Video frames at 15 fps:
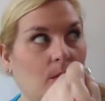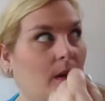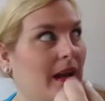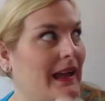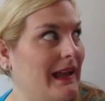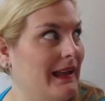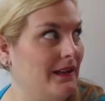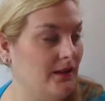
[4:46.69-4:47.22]

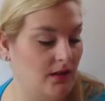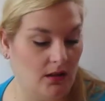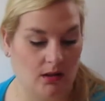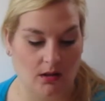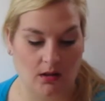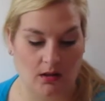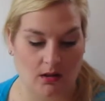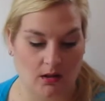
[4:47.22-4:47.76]
wear.
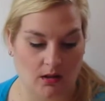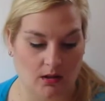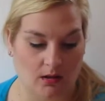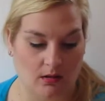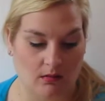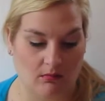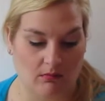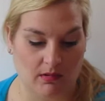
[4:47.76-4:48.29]

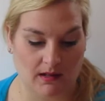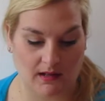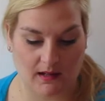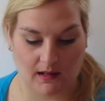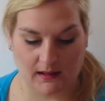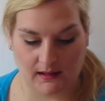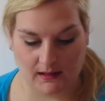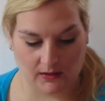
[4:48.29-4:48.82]
But I
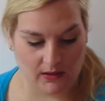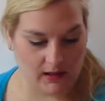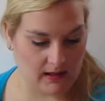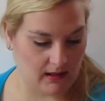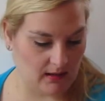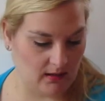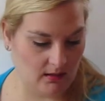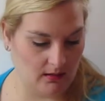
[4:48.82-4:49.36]
like
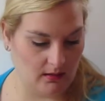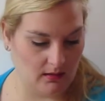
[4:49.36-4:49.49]
that.